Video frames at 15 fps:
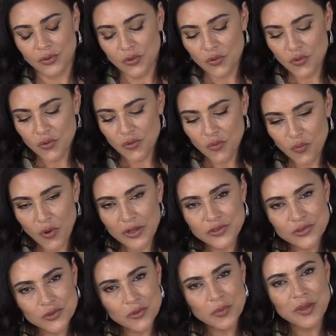who
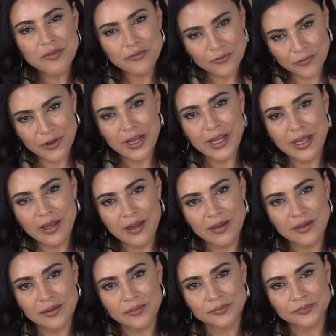wants to be free,
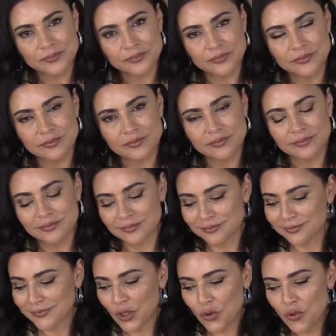
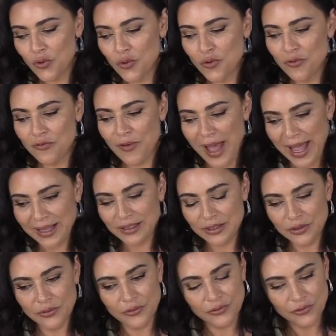who
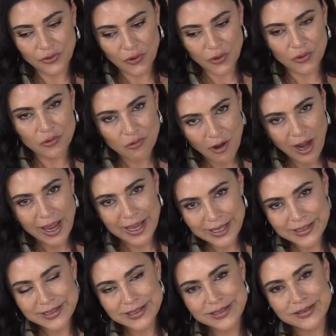values her
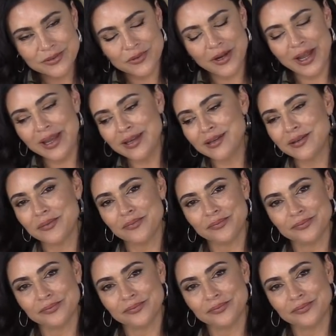rights, right?